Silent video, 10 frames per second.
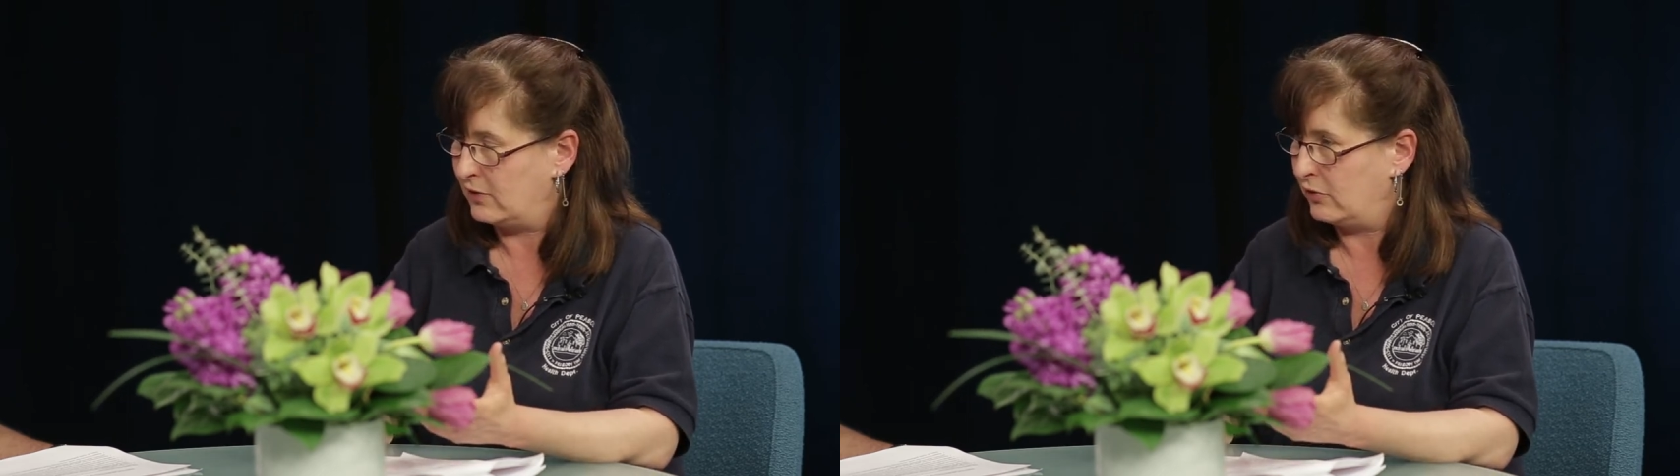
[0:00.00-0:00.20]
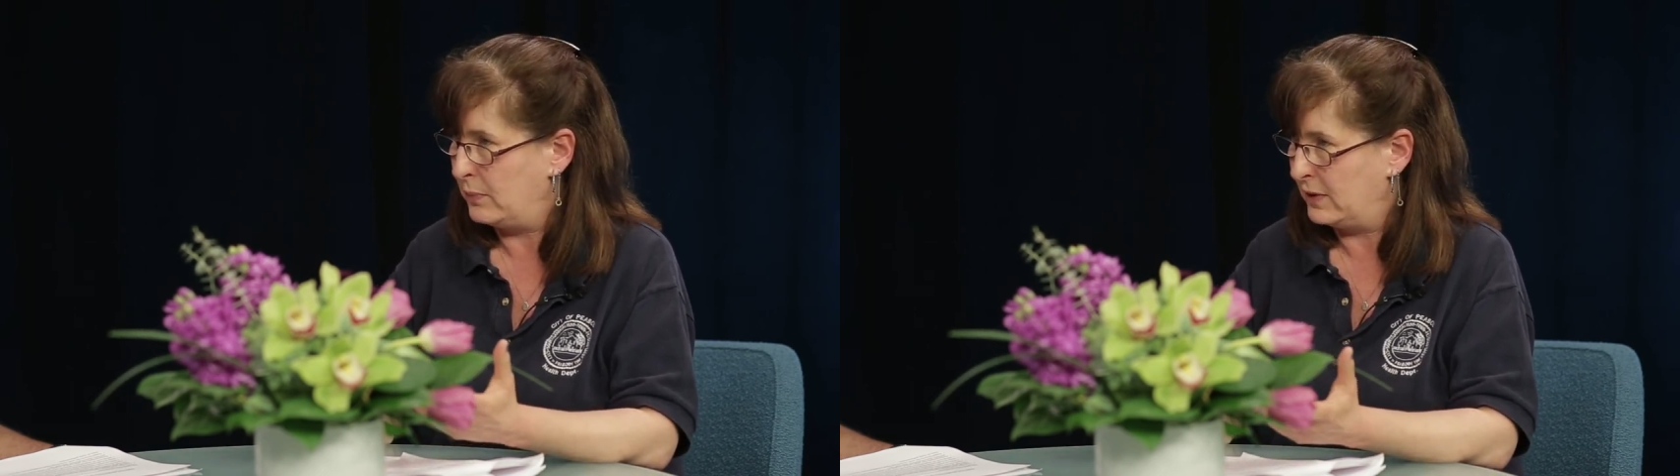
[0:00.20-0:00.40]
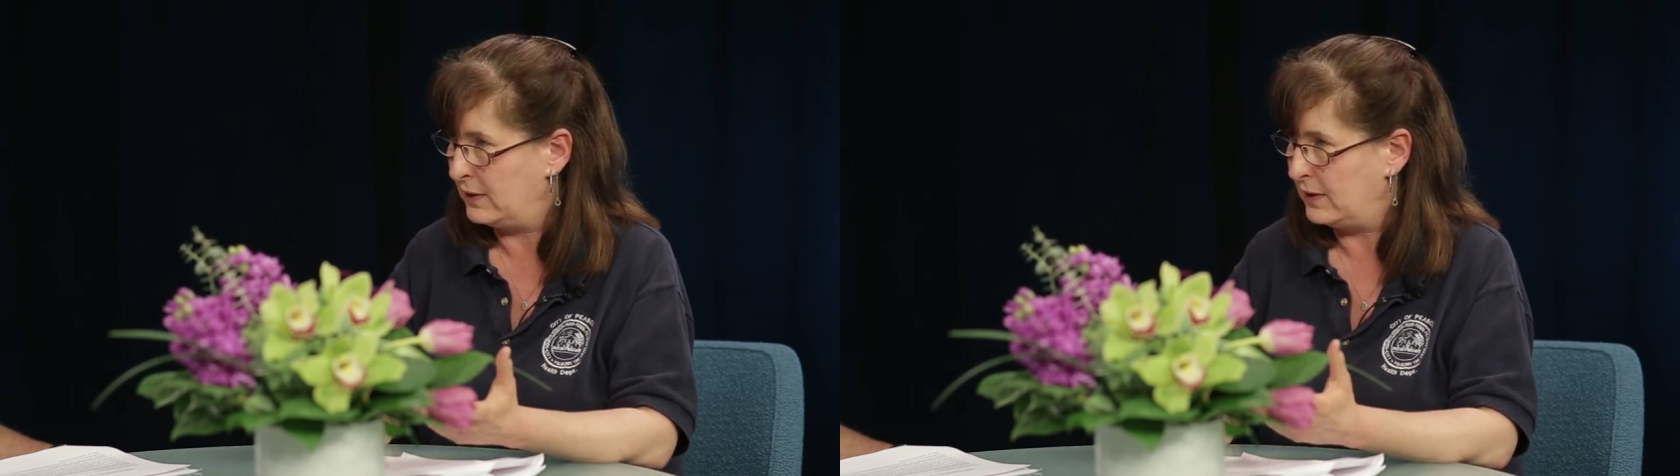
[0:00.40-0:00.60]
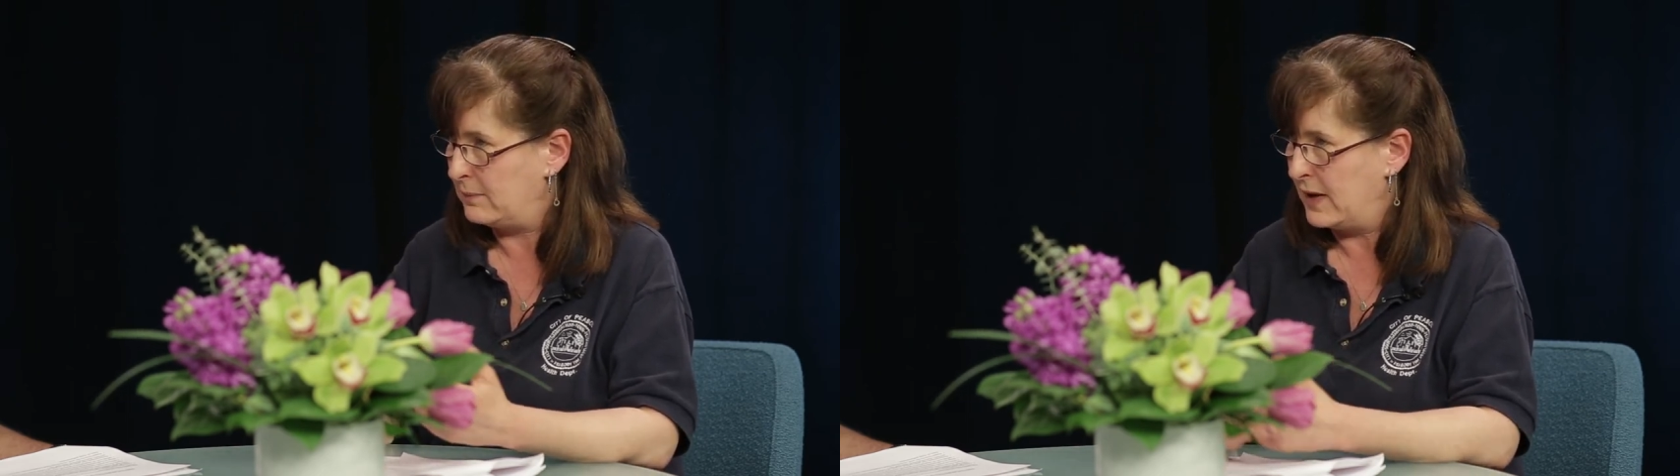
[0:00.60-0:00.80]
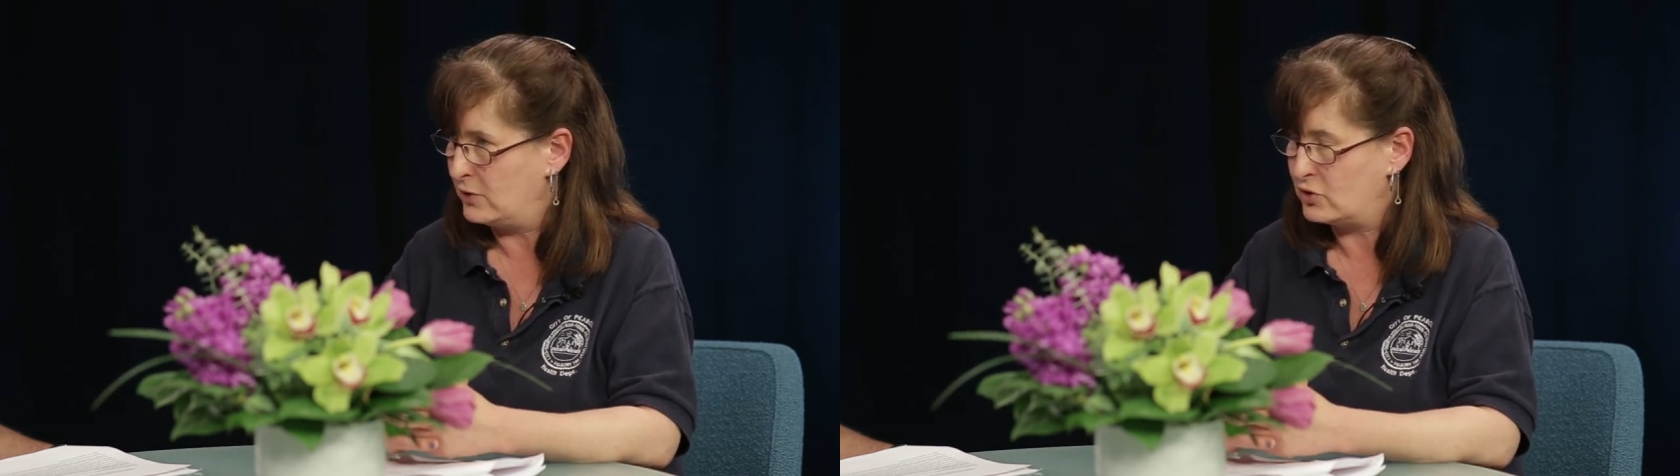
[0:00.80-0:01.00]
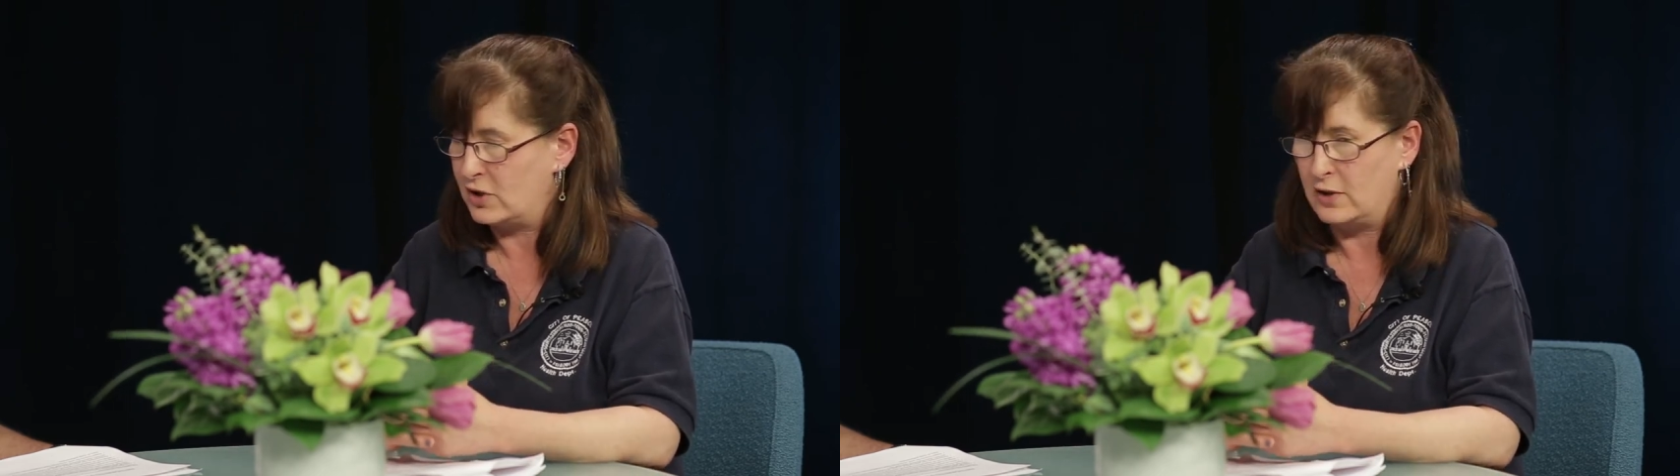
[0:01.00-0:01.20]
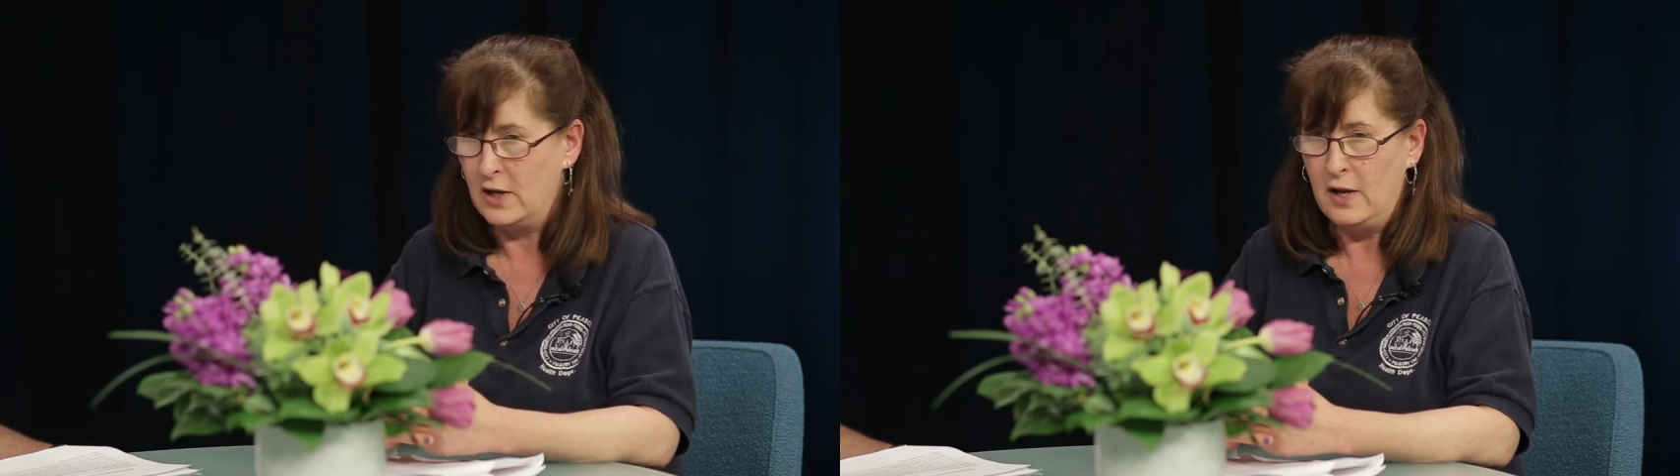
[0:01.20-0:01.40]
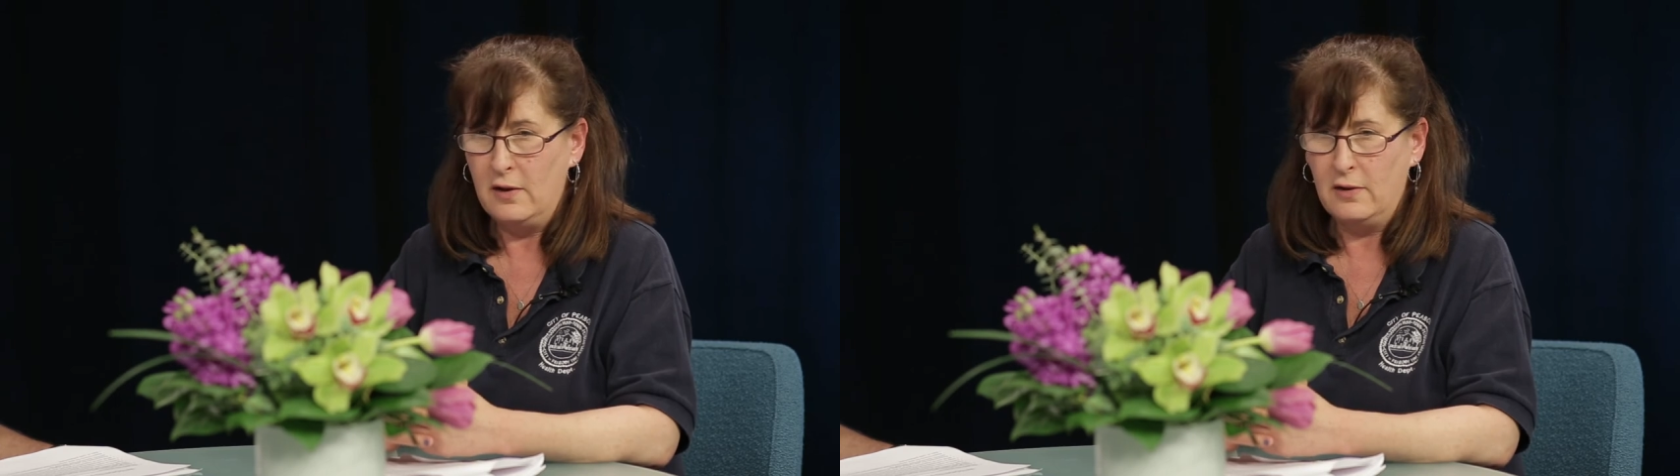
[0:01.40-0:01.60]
As Bill had mentioned,